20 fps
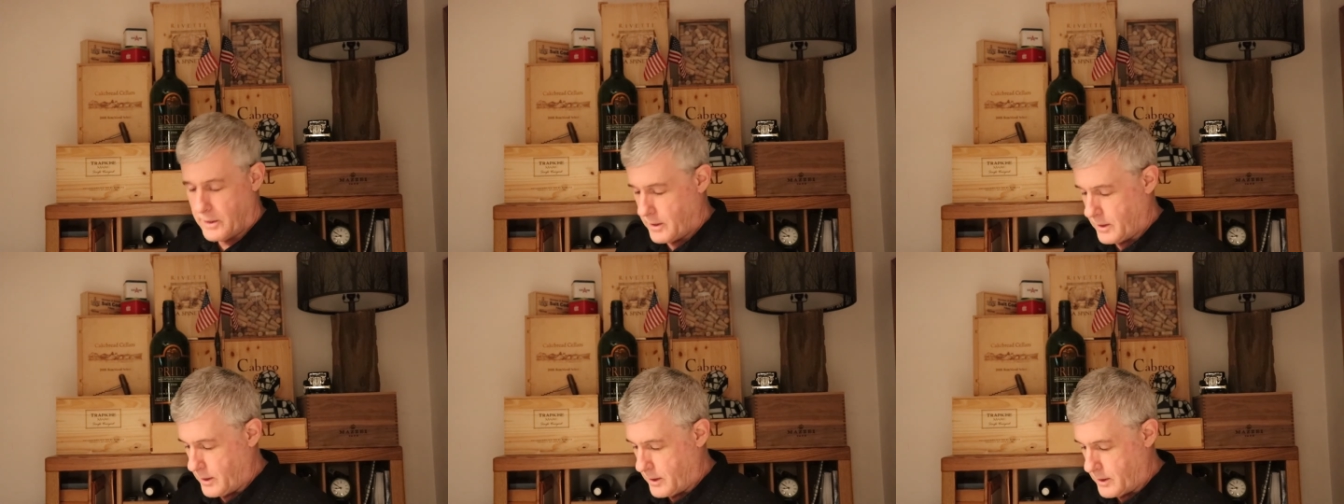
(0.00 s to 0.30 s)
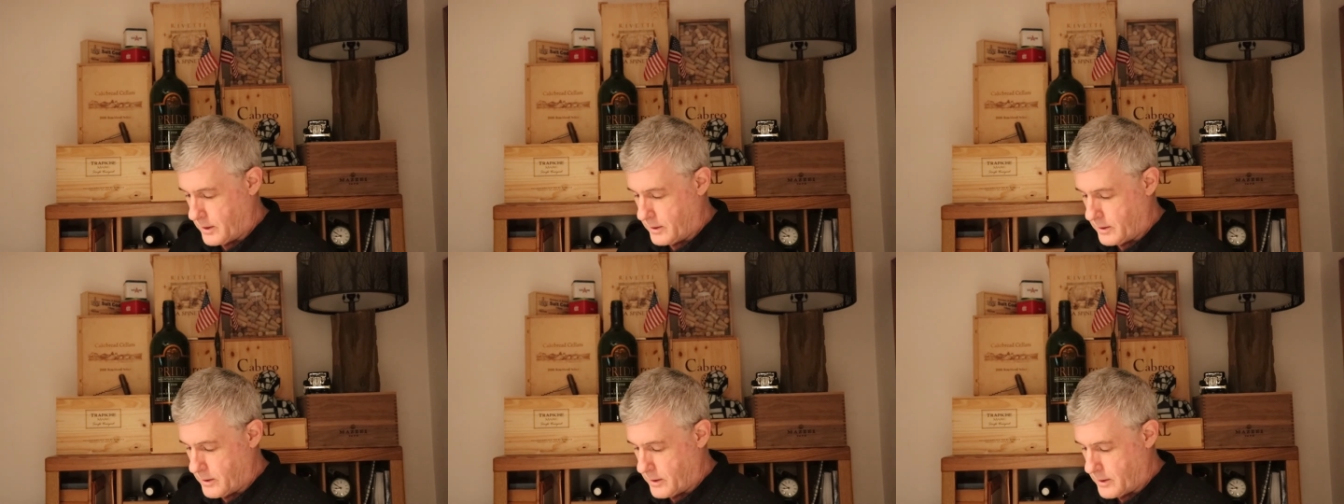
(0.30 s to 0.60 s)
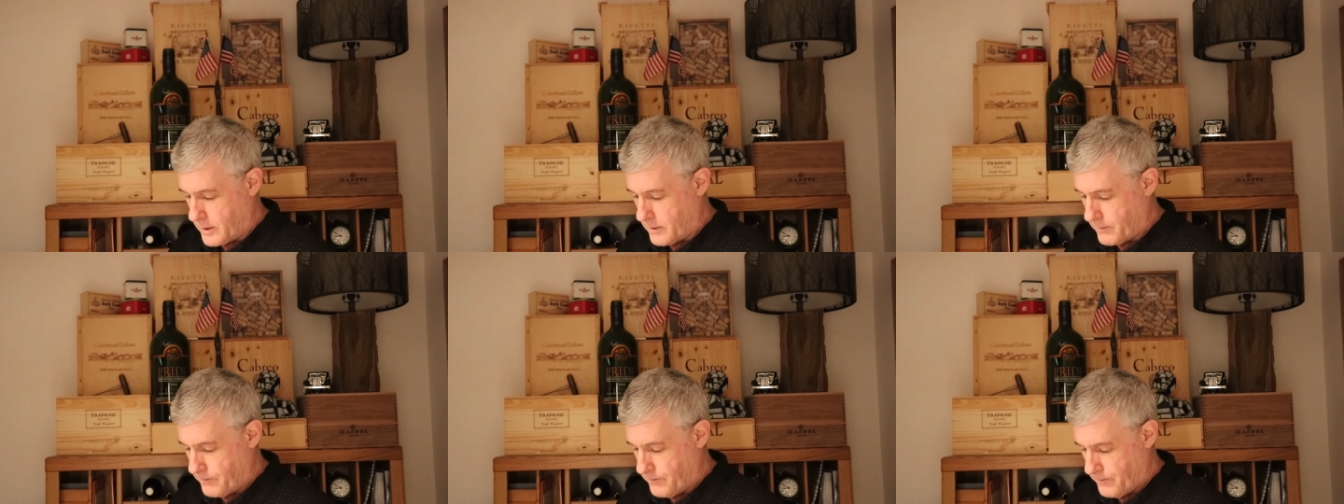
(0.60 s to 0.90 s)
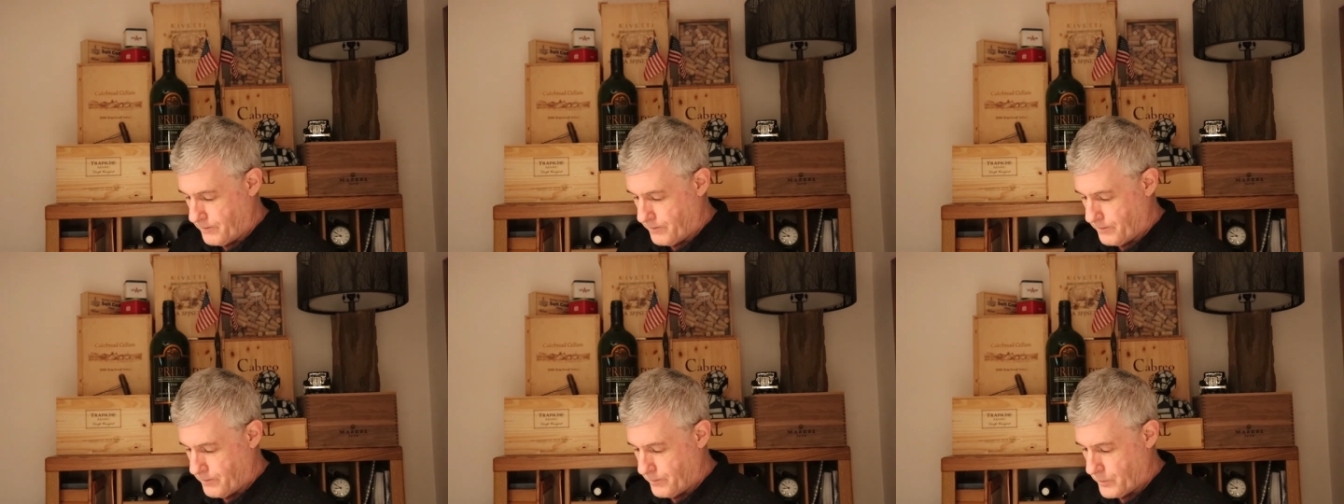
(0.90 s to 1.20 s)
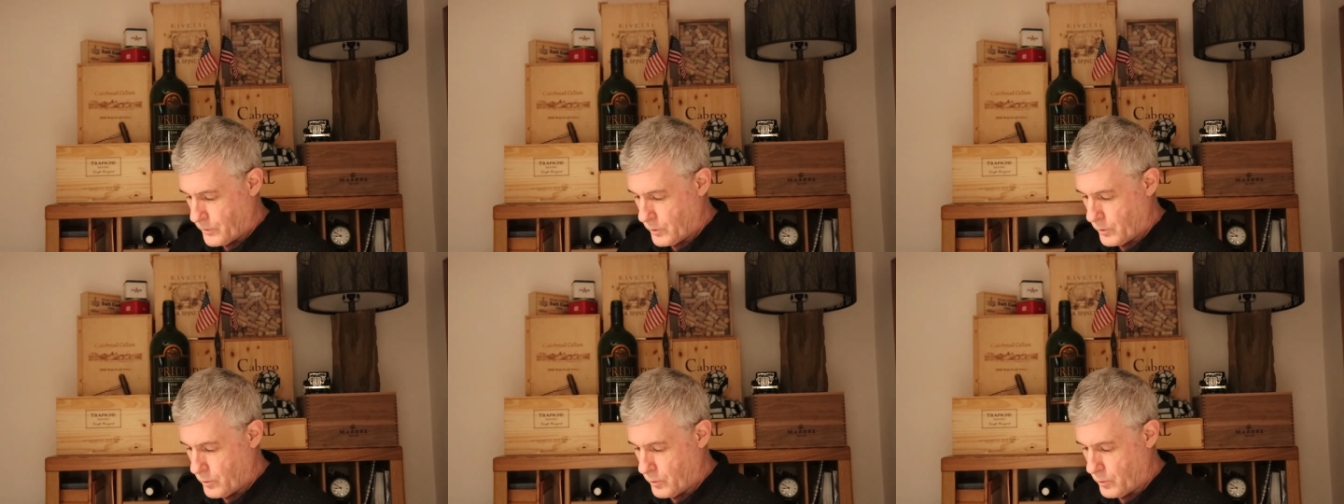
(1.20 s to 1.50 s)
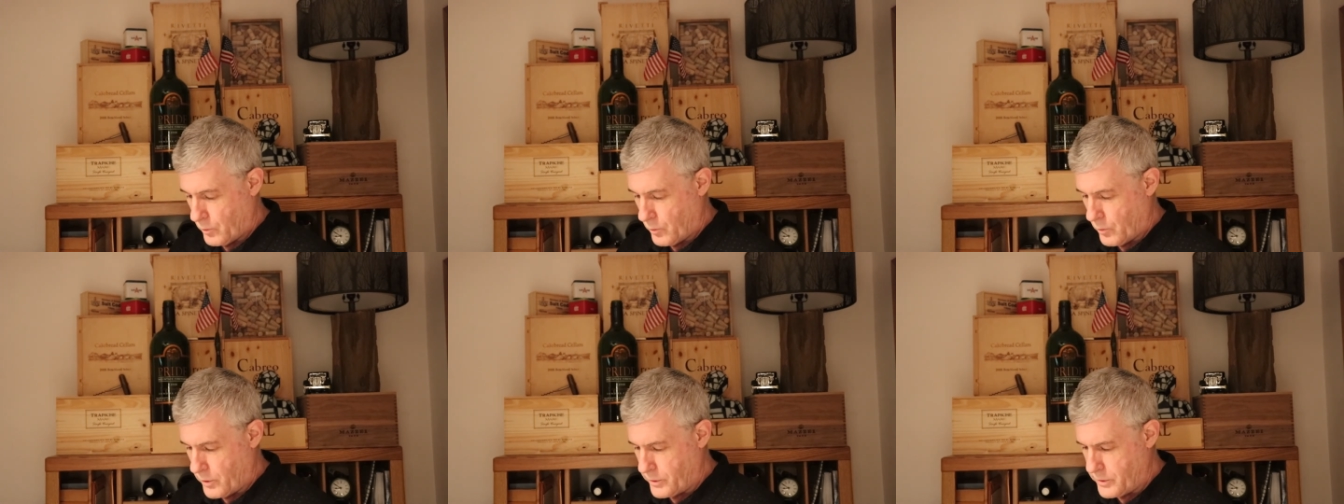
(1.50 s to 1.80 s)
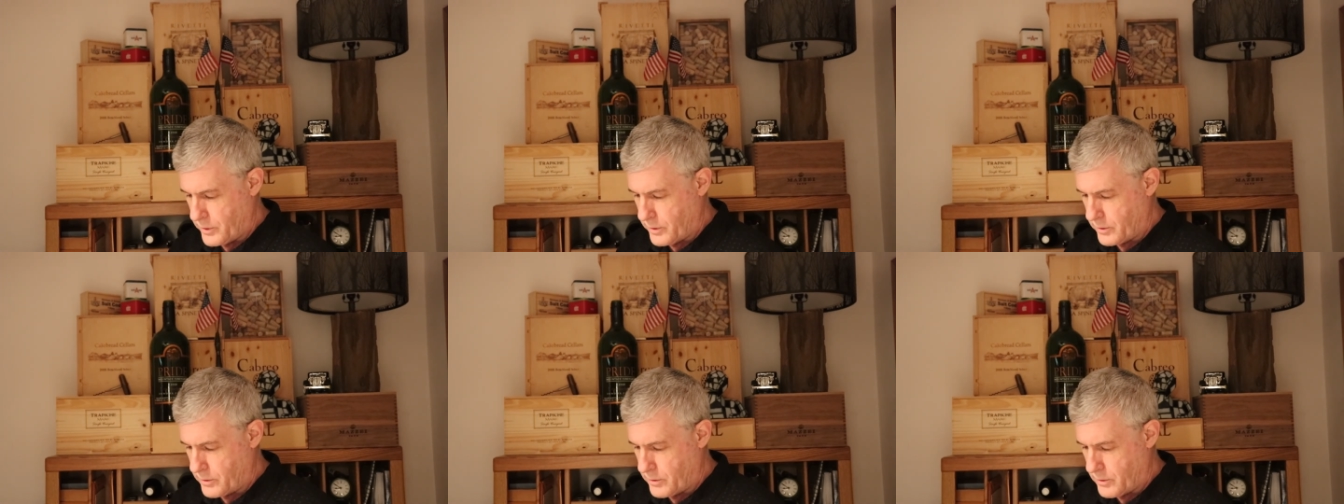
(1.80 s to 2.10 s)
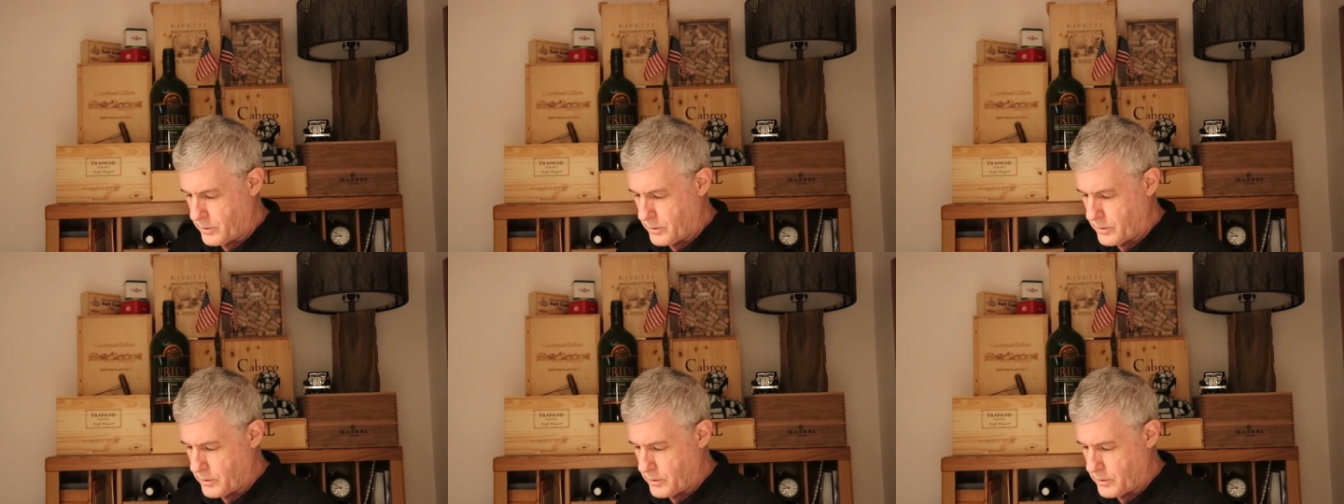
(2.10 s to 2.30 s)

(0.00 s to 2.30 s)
and uh, when you